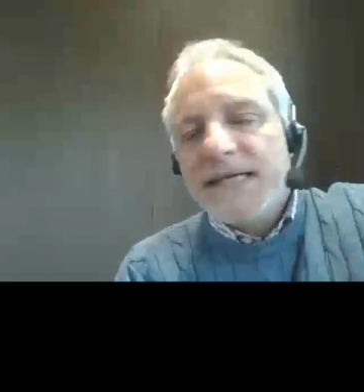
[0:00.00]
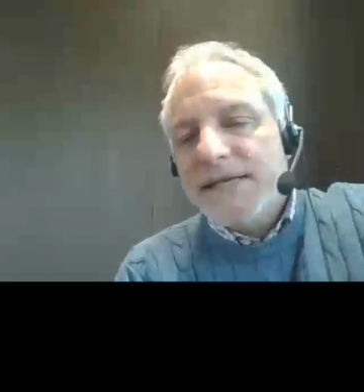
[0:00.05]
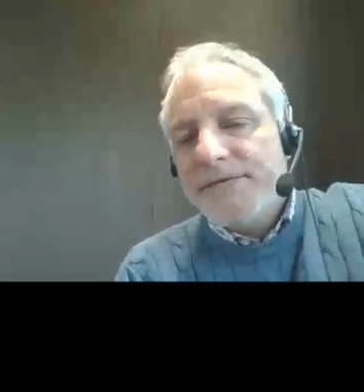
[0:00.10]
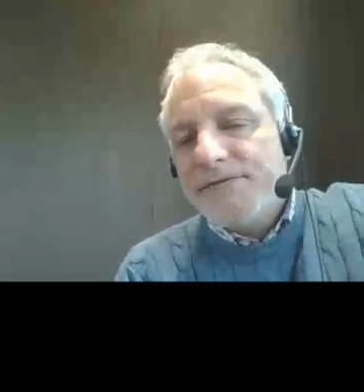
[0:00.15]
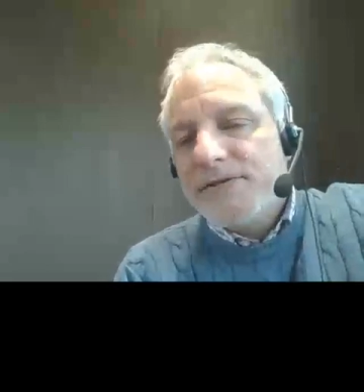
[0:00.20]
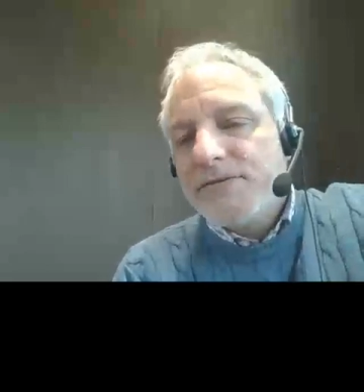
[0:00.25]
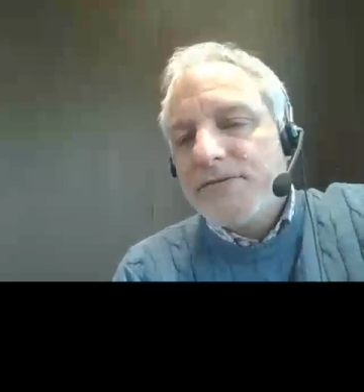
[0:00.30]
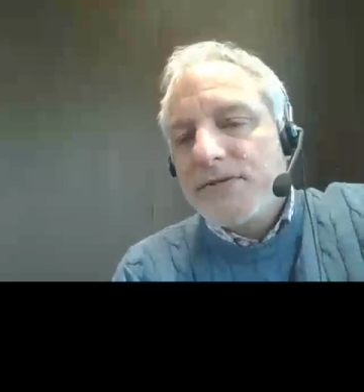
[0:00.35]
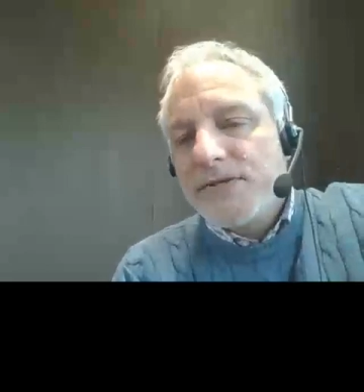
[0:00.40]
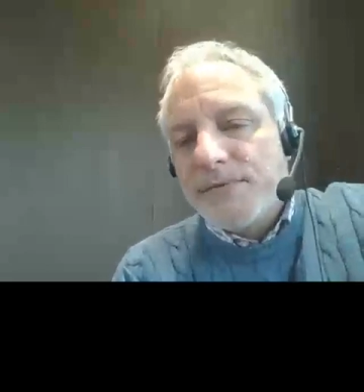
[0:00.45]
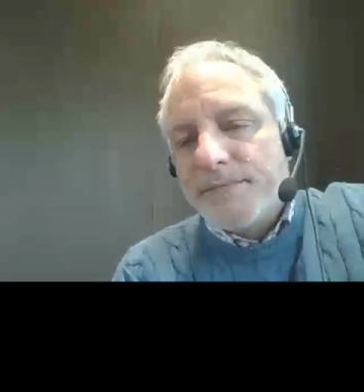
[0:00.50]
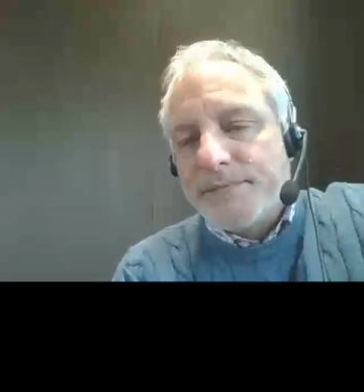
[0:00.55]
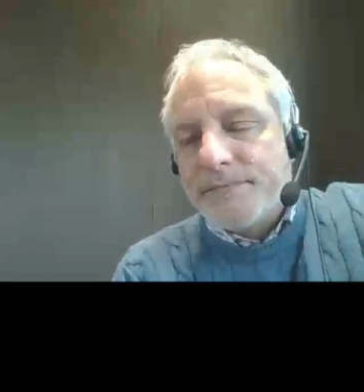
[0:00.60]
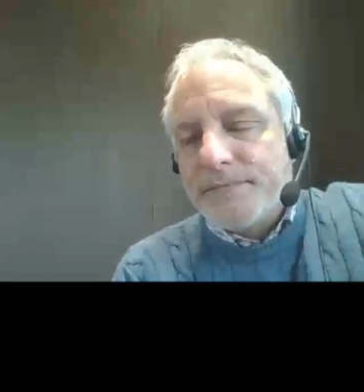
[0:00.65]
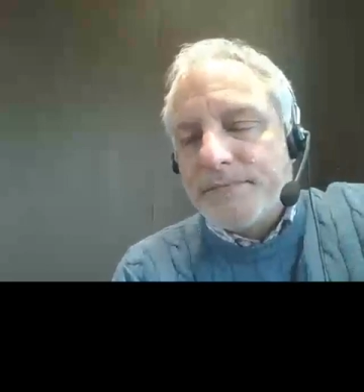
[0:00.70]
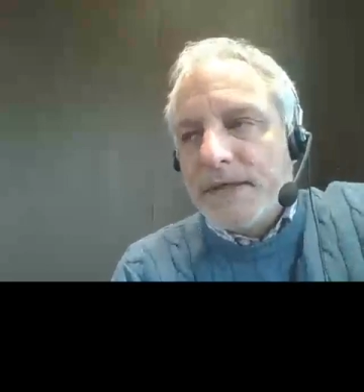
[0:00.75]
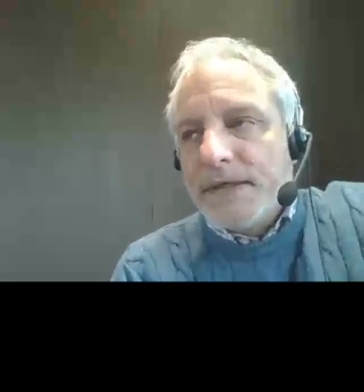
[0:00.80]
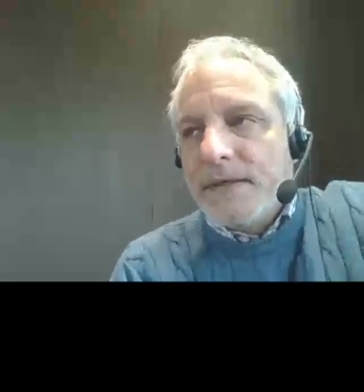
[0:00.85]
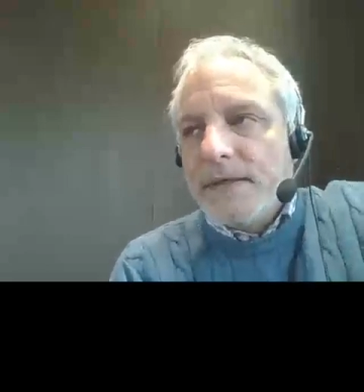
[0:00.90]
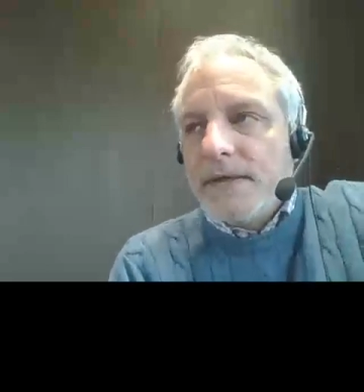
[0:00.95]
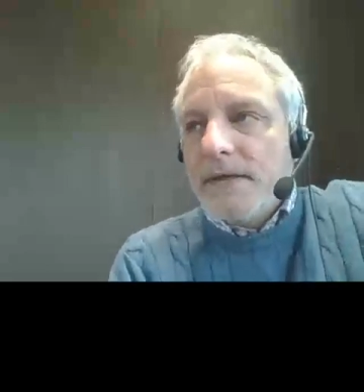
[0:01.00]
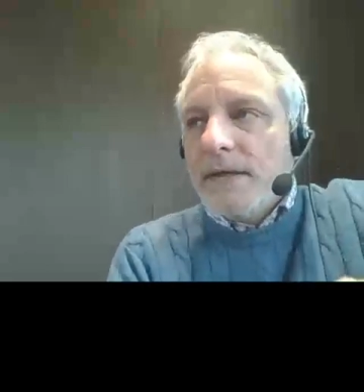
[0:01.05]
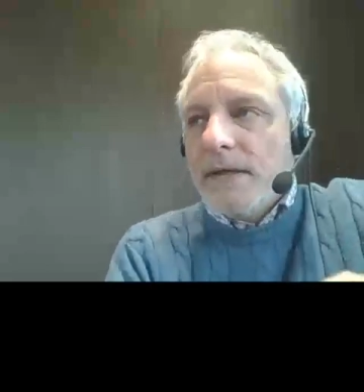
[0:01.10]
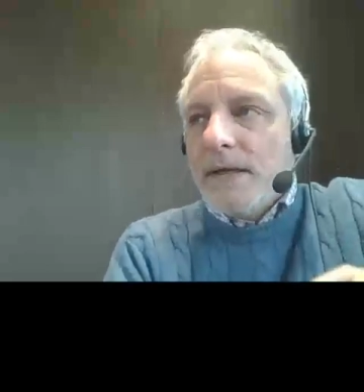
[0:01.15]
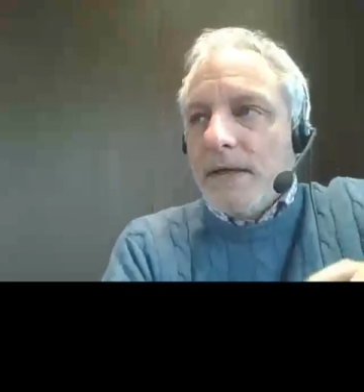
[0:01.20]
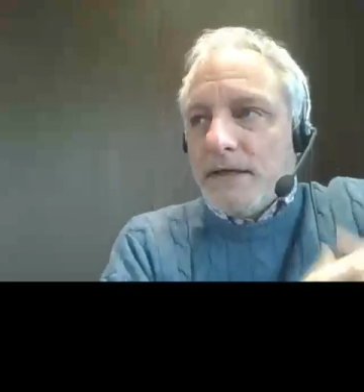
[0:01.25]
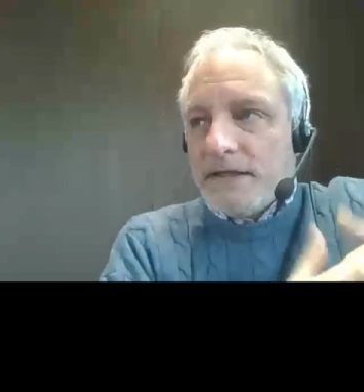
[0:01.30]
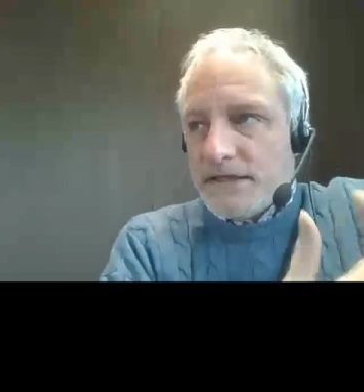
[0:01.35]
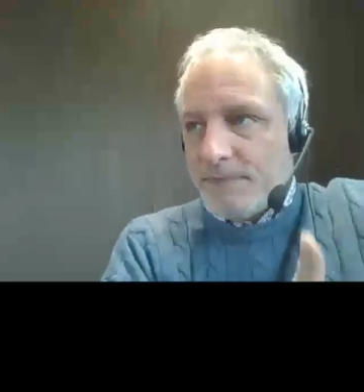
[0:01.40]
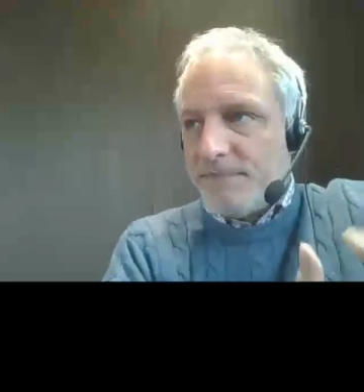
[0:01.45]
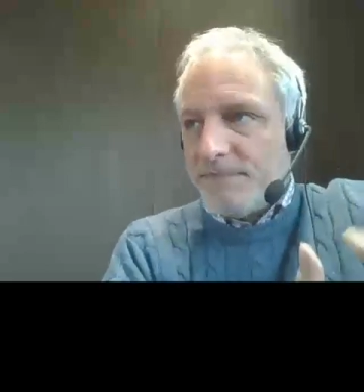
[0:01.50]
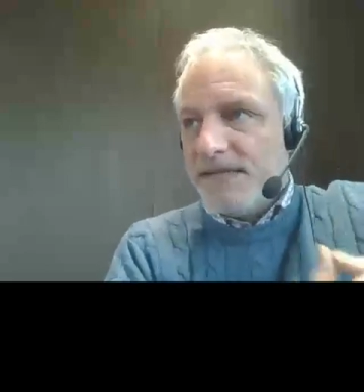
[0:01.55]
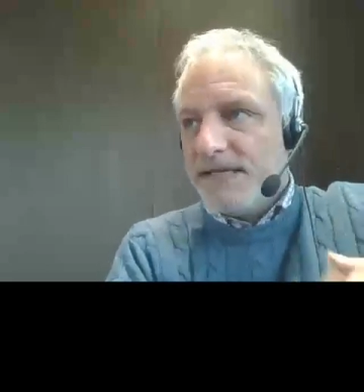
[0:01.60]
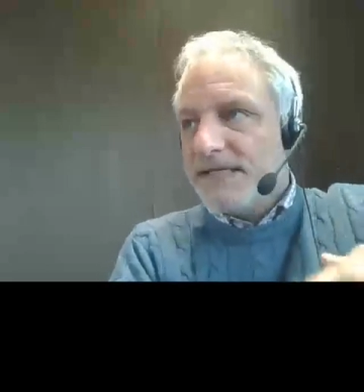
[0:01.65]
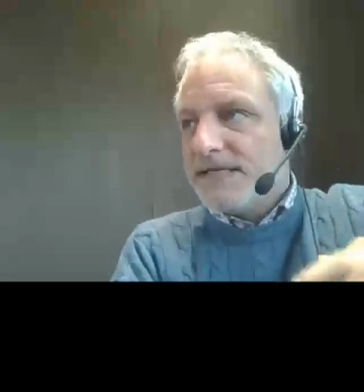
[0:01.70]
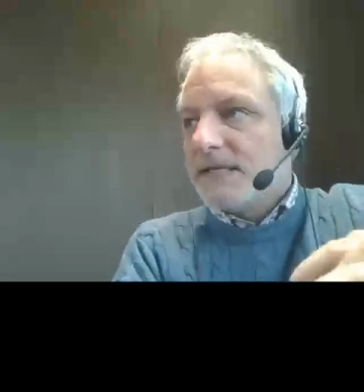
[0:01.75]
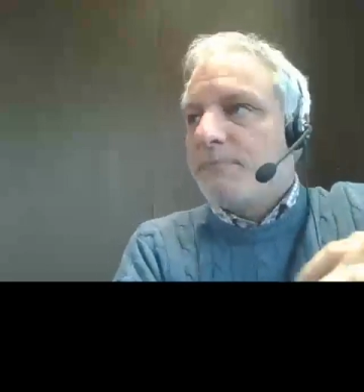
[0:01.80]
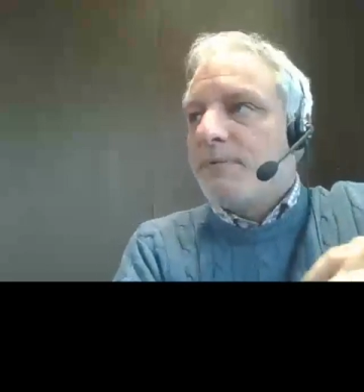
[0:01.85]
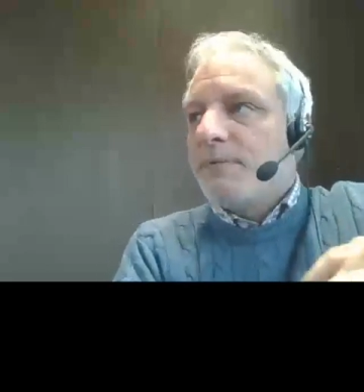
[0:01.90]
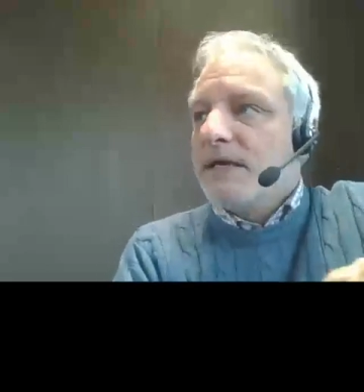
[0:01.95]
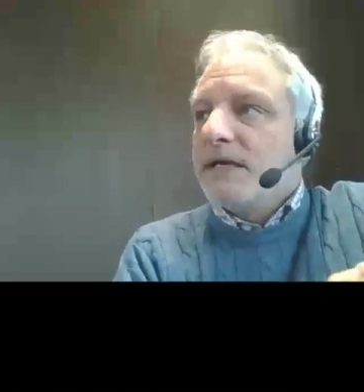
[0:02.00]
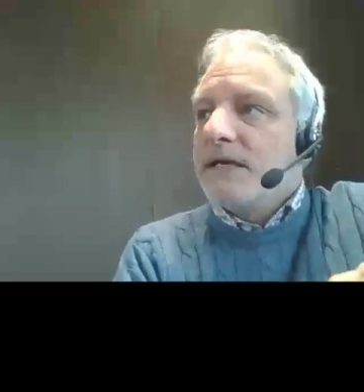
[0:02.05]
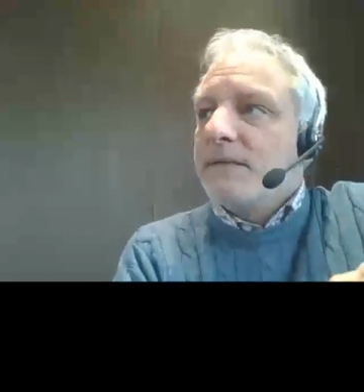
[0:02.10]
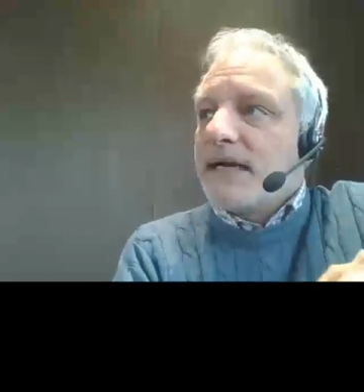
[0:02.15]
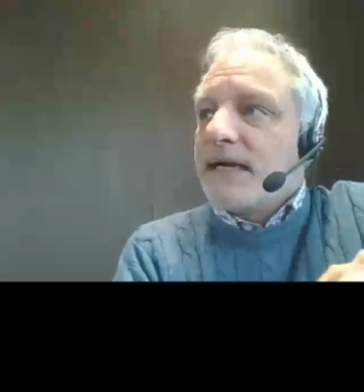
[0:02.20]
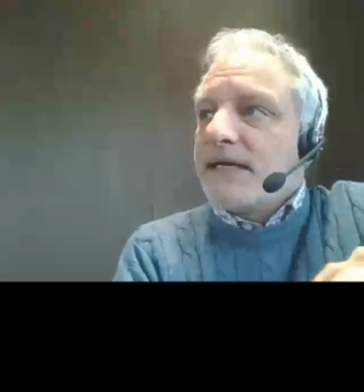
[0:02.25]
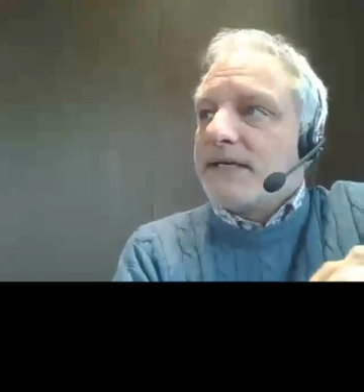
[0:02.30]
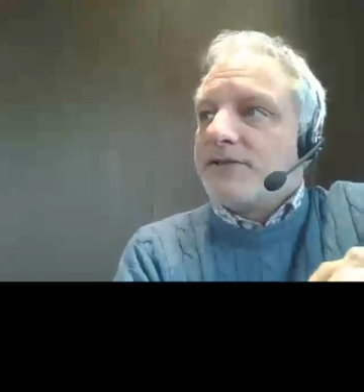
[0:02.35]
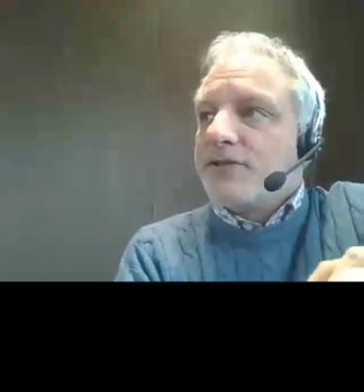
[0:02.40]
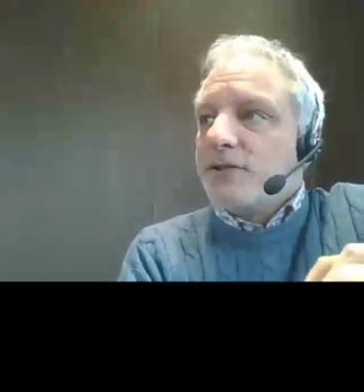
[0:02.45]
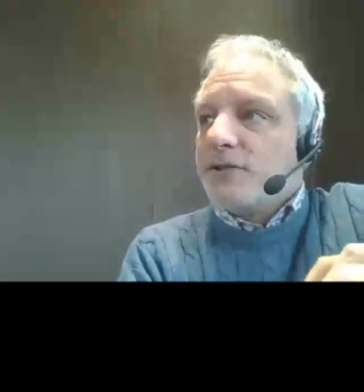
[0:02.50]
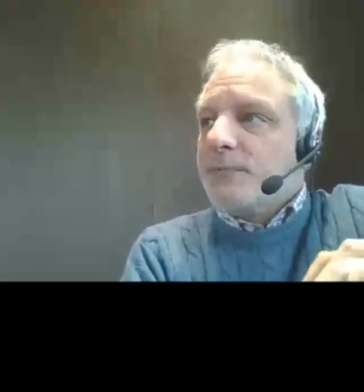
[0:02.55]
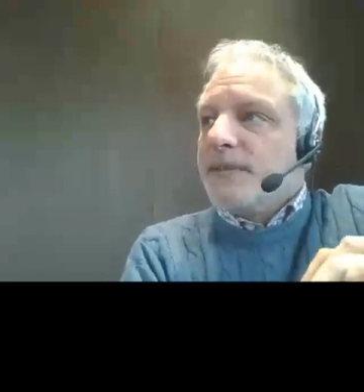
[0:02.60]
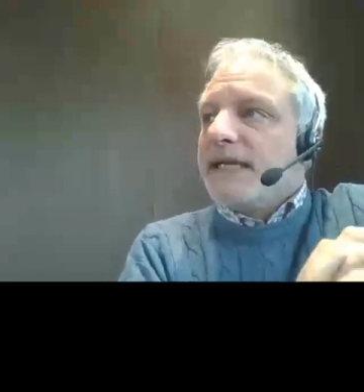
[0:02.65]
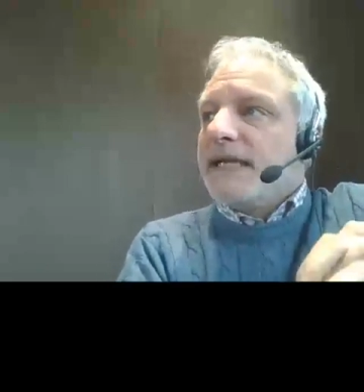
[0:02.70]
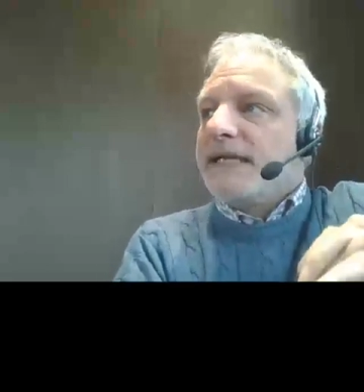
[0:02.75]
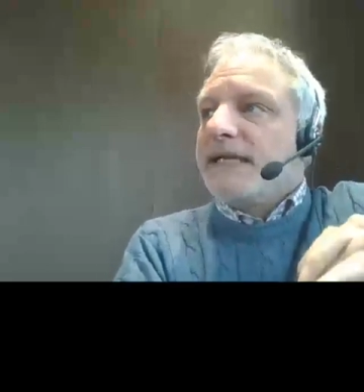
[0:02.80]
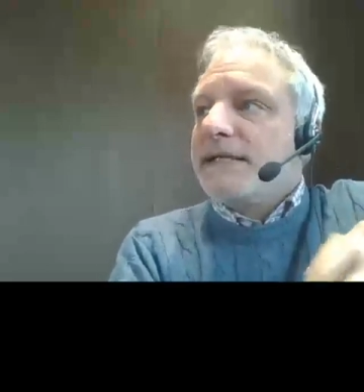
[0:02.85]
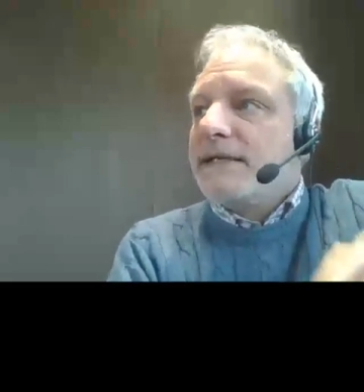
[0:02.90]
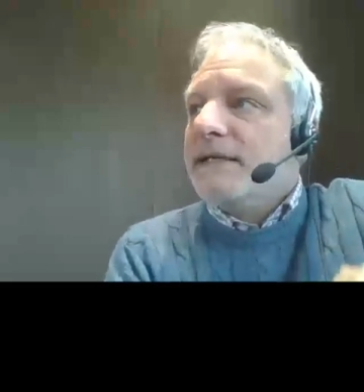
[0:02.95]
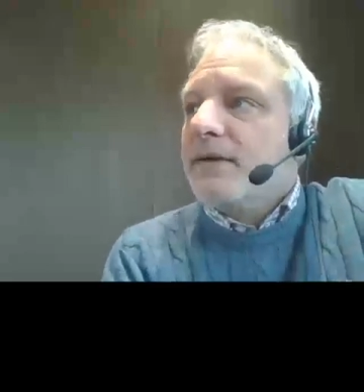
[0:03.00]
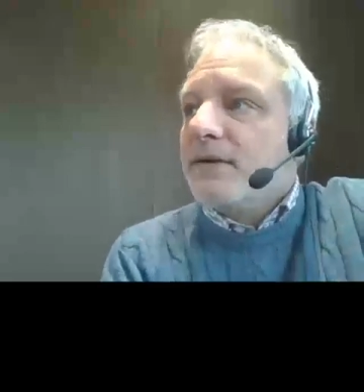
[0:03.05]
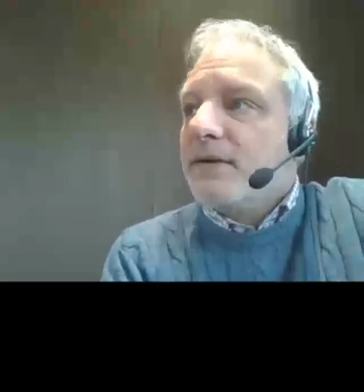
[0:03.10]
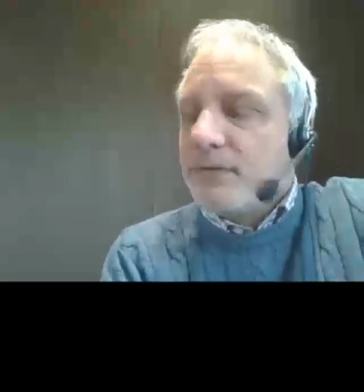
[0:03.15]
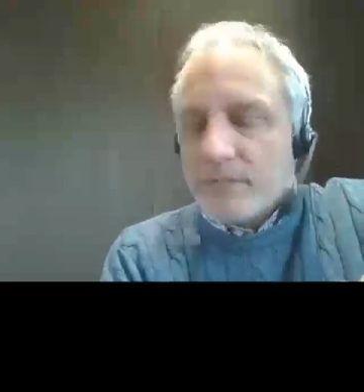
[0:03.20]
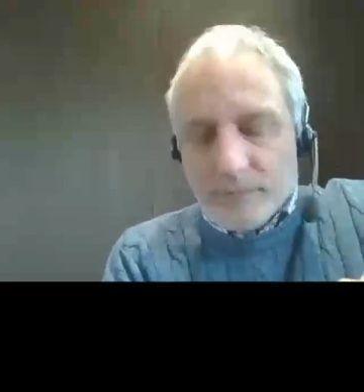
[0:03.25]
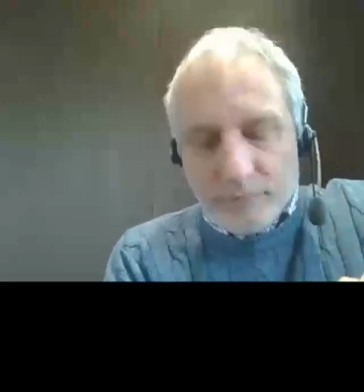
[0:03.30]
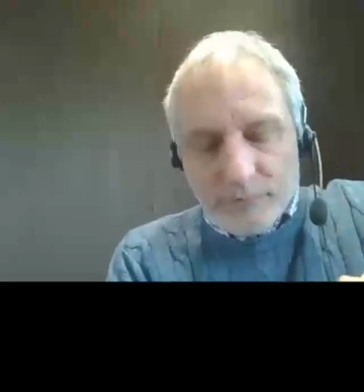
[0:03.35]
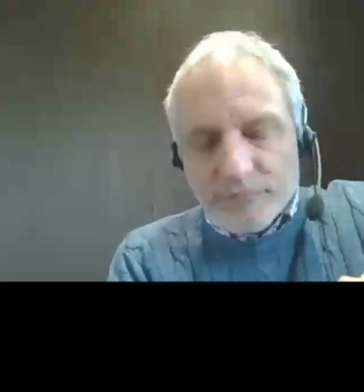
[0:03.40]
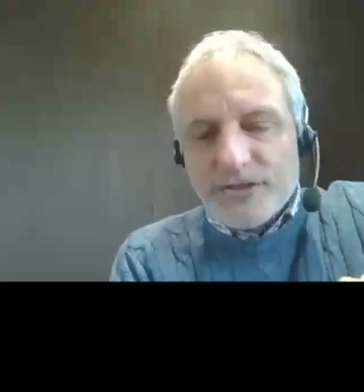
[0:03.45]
gives you some things to think about as you begin to